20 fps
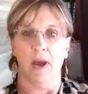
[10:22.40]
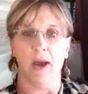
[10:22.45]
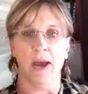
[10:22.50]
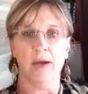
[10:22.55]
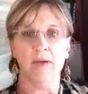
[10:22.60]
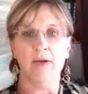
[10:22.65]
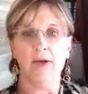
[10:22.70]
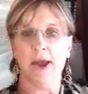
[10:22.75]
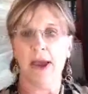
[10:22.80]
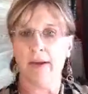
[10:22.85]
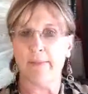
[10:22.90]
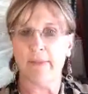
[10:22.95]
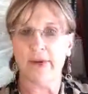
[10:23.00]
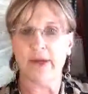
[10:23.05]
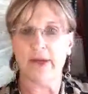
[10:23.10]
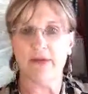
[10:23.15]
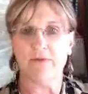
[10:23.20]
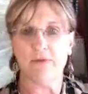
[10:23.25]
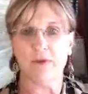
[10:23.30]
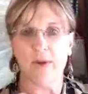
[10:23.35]
I don't know how
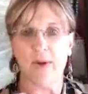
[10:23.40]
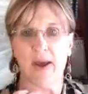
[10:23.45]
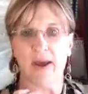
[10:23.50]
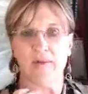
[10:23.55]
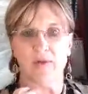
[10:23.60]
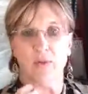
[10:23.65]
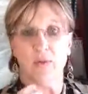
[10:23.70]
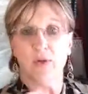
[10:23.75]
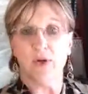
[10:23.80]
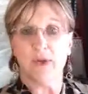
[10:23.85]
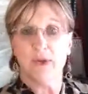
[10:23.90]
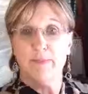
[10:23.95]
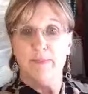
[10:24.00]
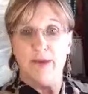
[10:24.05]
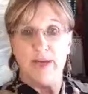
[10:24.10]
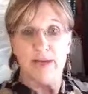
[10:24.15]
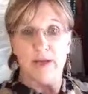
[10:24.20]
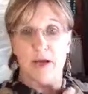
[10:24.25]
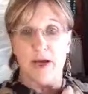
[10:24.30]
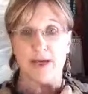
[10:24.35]
many of you have a really
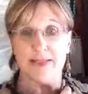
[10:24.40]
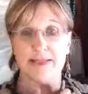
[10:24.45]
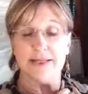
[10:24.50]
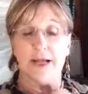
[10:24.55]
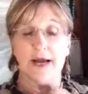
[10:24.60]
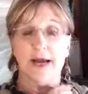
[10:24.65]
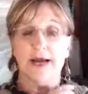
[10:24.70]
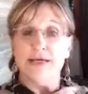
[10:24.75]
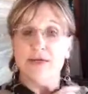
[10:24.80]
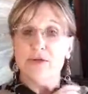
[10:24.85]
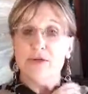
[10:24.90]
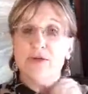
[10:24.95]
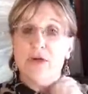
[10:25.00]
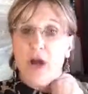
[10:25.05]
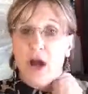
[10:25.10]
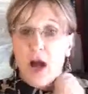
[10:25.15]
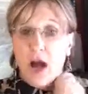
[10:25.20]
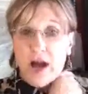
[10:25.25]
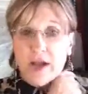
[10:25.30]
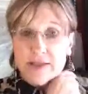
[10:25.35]
big closet. I do
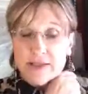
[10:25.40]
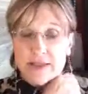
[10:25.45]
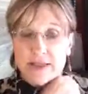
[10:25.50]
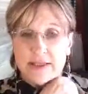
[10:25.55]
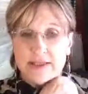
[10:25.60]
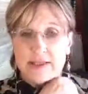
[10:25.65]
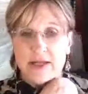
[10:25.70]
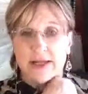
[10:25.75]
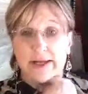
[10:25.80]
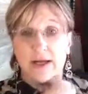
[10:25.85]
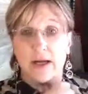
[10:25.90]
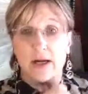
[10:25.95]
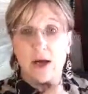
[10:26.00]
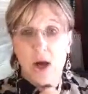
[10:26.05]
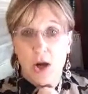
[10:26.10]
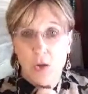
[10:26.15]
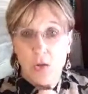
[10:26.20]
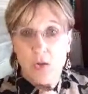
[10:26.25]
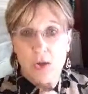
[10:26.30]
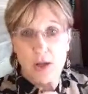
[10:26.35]
not. It's like a
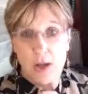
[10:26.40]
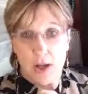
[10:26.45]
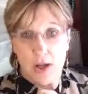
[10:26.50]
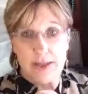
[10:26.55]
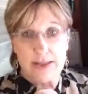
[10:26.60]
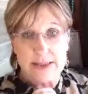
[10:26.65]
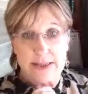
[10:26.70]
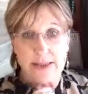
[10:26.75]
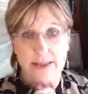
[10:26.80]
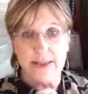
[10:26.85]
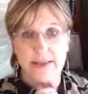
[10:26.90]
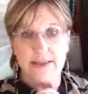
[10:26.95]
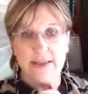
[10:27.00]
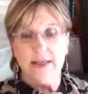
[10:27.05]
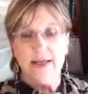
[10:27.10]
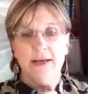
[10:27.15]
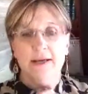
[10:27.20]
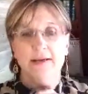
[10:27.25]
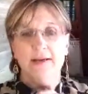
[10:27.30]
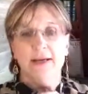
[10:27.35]
coat closet.
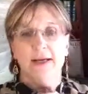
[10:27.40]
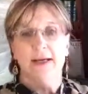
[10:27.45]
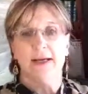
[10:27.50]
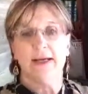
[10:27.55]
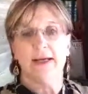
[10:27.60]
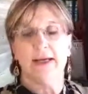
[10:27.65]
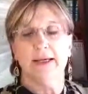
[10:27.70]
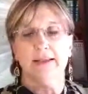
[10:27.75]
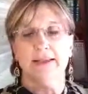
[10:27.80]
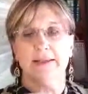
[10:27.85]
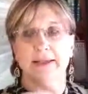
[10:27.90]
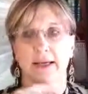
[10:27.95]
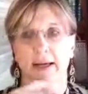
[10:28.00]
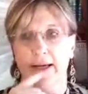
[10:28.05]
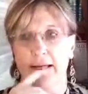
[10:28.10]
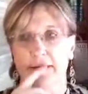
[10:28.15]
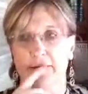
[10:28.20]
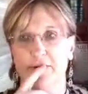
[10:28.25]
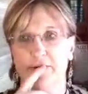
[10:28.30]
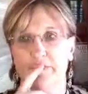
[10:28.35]
And
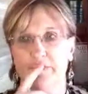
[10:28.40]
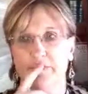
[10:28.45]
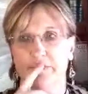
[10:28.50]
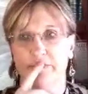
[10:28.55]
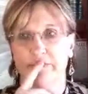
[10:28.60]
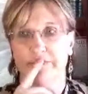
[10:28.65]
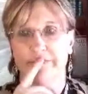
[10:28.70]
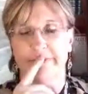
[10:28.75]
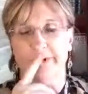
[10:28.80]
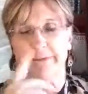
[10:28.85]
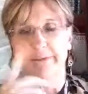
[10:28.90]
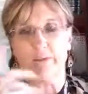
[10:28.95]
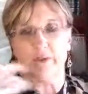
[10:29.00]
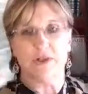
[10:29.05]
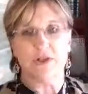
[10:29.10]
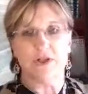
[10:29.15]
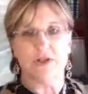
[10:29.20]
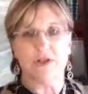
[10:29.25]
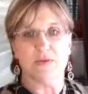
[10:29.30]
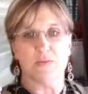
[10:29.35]

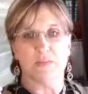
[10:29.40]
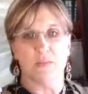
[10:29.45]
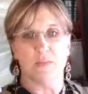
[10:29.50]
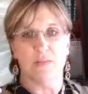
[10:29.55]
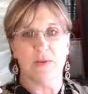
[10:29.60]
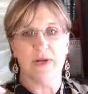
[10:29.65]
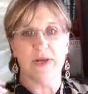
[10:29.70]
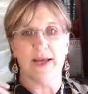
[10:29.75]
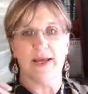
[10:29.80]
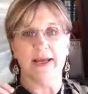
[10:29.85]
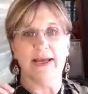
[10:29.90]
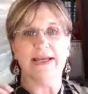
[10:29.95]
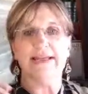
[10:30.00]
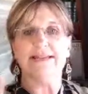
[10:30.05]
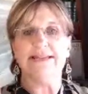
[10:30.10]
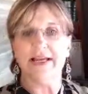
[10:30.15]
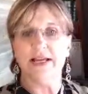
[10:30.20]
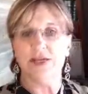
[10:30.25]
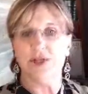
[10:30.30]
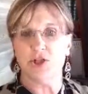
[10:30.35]
was just,
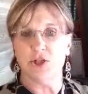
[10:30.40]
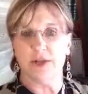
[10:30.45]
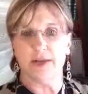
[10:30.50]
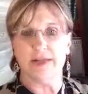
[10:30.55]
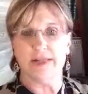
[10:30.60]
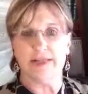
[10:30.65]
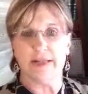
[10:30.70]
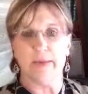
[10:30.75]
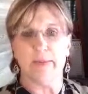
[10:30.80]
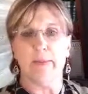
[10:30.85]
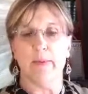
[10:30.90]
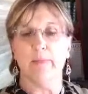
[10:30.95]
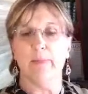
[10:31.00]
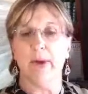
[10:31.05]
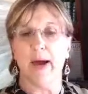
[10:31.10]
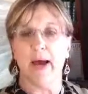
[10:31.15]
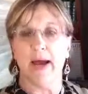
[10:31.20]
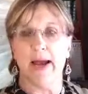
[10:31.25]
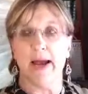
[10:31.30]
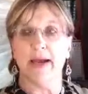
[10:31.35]
Essentialism
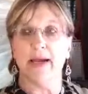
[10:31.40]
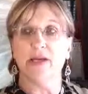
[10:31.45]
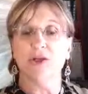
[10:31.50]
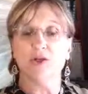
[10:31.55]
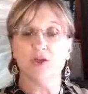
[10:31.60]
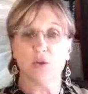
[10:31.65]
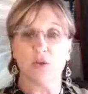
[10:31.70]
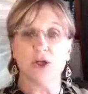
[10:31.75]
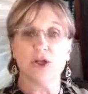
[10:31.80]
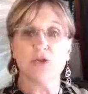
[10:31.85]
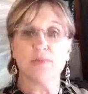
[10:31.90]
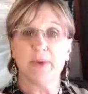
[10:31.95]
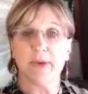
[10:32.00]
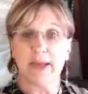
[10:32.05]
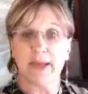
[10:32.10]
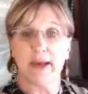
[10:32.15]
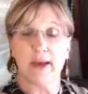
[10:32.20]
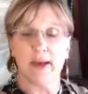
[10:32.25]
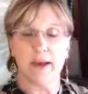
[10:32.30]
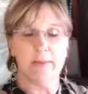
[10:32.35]
by Greg
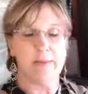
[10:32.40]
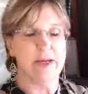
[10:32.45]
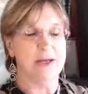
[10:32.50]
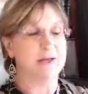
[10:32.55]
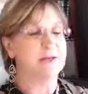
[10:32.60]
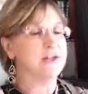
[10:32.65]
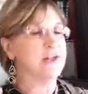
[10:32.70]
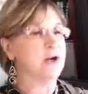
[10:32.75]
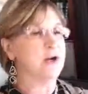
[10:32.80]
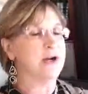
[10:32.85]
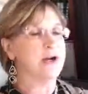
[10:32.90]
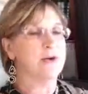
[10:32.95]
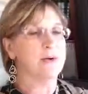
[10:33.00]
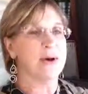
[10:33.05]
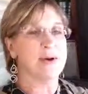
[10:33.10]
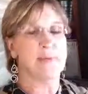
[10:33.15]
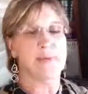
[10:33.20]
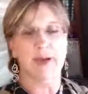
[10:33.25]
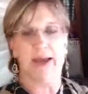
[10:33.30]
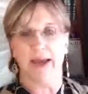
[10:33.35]

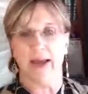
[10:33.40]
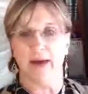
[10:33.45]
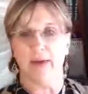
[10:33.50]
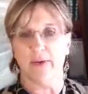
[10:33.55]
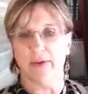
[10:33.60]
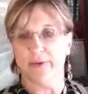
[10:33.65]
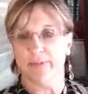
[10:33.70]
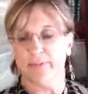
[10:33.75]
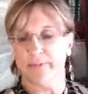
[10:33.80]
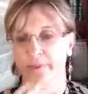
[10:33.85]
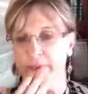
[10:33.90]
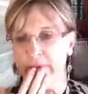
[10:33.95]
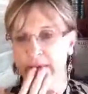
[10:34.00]
McKeown.